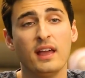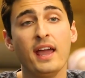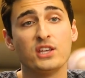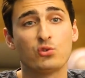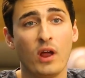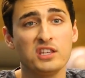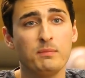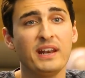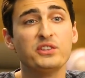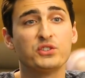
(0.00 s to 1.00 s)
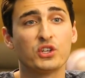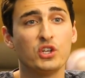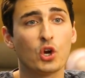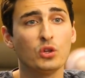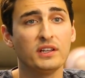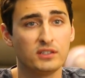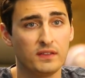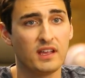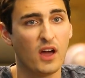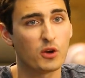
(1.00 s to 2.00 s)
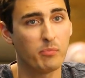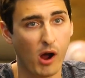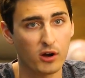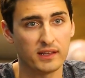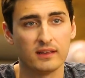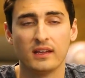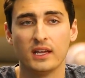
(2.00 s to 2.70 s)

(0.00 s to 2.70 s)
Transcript: is transmitted securely to the other party